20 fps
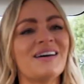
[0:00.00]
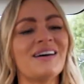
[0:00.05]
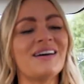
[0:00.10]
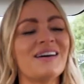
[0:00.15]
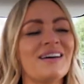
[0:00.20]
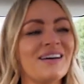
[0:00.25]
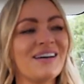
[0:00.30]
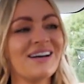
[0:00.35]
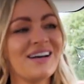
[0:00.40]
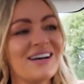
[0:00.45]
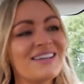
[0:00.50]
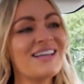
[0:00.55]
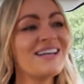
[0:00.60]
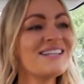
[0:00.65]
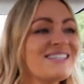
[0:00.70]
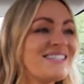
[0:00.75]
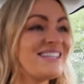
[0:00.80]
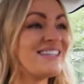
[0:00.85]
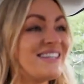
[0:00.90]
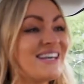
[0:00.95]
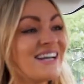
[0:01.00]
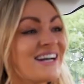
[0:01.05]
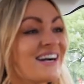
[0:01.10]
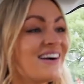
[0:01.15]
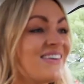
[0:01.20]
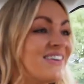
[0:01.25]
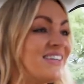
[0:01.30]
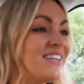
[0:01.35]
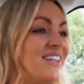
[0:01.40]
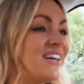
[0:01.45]
soon. And that's the thing,
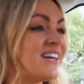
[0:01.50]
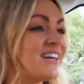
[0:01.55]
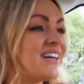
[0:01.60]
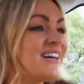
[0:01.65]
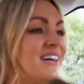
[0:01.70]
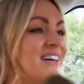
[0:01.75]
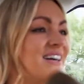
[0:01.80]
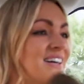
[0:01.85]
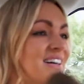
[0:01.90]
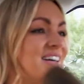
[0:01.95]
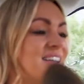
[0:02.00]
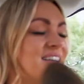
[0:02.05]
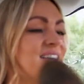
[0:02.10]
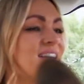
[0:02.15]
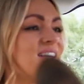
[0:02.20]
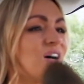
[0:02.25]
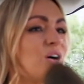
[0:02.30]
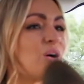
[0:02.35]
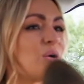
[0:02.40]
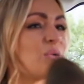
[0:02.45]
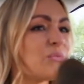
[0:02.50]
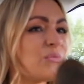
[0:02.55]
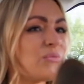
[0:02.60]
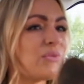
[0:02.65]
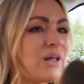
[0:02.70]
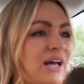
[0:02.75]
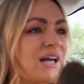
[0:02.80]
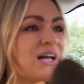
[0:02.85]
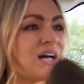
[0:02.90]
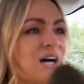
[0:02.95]
Aaron. Like, oh,
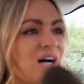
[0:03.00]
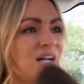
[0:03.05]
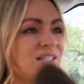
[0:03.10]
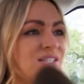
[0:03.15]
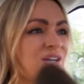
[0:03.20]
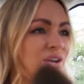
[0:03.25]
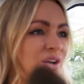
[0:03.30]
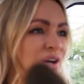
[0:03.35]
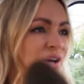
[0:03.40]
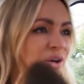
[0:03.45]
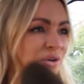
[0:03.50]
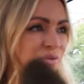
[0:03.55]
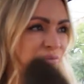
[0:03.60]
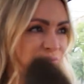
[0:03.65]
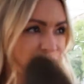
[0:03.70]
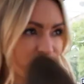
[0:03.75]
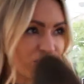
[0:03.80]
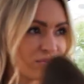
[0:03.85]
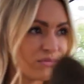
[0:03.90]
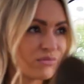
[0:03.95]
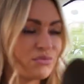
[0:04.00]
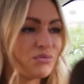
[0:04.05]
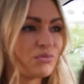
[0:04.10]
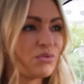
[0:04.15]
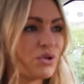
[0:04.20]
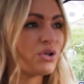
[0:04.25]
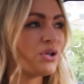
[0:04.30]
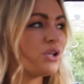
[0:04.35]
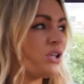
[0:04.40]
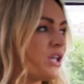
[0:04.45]
like I don't know
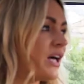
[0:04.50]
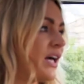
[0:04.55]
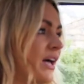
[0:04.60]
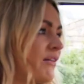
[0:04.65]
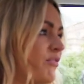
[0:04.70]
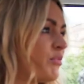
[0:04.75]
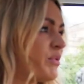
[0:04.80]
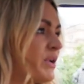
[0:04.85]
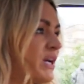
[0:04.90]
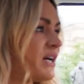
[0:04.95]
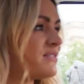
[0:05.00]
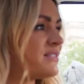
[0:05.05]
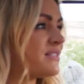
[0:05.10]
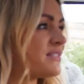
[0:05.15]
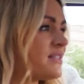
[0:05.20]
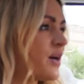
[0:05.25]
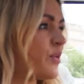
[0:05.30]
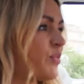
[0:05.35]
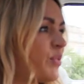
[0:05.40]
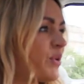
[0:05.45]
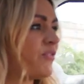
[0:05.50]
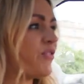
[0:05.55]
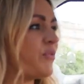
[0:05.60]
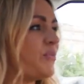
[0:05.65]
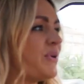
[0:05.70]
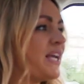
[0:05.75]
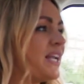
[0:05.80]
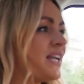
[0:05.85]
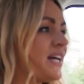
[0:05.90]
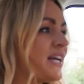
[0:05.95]
what like everybody else is like. But for
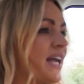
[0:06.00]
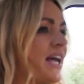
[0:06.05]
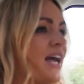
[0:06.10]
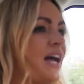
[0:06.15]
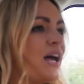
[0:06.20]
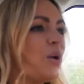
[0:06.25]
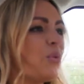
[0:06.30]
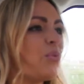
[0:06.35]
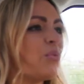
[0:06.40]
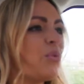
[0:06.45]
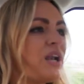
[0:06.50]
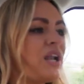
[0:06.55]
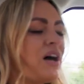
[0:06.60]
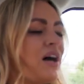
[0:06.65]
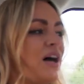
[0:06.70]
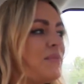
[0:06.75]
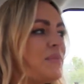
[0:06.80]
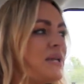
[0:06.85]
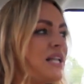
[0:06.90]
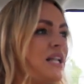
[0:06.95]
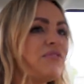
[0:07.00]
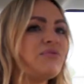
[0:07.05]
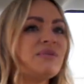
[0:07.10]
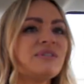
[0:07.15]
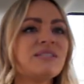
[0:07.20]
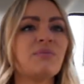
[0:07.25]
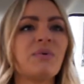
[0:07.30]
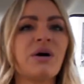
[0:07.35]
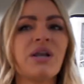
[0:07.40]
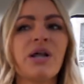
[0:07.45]
me, like when I am in love
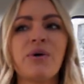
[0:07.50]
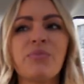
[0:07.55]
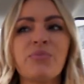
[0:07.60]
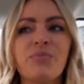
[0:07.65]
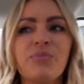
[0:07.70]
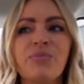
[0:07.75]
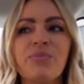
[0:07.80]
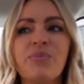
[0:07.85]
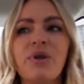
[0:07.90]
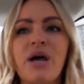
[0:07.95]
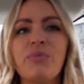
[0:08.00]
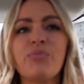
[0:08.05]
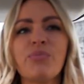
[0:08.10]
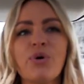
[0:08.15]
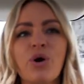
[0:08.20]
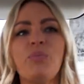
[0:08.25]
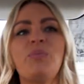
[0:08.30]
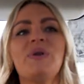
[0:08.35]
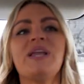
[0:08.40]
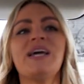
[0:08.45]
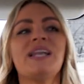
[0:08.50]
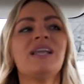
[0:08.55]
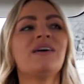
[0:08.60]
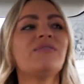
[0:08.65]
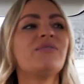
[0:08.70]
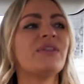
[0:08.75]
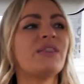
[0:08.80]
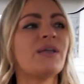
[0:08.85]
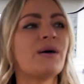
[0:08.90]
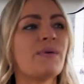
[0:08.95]
with someone, I'm like properly in
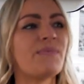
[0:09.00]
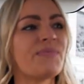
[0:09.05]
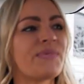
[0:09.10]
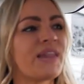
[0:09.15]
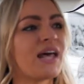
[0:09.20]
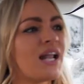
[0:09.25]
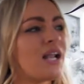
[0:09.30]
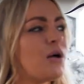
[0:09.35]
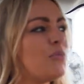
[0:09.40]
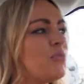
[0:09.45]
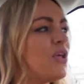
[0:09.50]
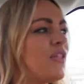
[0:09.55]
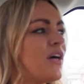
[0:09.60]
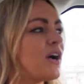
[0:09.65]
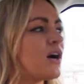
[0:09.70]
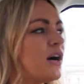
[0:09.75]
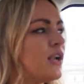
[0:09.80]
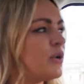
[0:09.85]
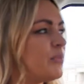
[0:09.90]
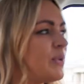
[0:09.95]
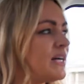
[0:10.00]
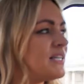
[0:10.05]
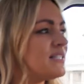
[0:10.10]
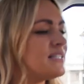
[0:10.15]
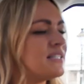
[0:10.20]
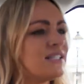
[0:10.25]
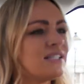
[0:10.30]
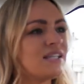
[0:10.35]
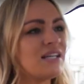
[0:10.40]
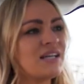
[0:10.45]
love with them, yeah. and I'm not that kind of
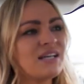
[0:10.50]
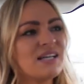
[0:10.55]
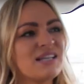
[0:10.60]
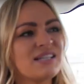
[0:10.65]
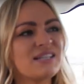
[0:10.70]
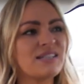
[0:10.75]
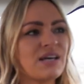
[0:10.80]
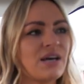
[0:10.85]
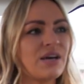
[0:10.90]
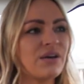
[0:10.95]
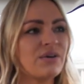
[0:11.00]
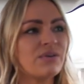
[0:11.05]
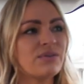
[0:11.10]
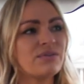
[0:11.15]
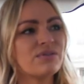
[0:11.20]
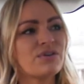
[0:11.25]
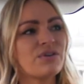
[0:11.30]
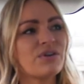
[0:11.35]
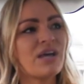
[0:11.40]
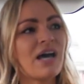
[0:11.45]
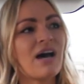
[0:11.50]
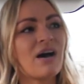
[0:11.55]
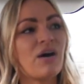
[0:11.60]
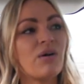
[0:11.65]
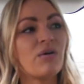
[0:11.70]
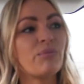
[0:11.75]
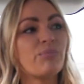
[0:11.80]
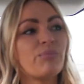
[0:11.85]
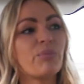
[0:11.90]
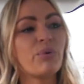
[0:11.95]
person. Yeah. So so
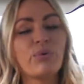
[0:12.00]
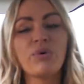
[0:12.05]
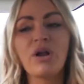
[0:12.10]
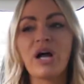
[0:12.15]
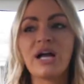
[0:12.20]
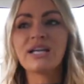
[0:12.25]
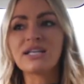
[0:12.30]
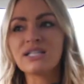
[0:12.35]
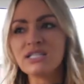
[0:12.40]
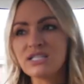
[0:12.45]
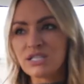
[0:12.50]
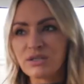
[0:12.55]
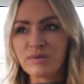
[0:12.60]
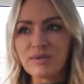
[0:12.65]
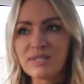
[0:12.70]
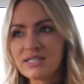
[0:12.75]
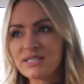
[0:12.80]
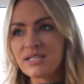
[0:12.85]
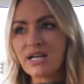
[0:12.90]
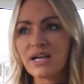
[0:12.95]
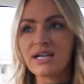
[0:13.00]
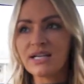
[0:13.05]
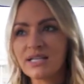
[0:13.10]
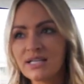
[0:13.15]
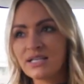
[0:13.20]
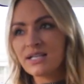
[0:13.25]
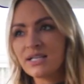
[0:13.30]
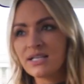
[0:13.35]
yeah, all I can do is like.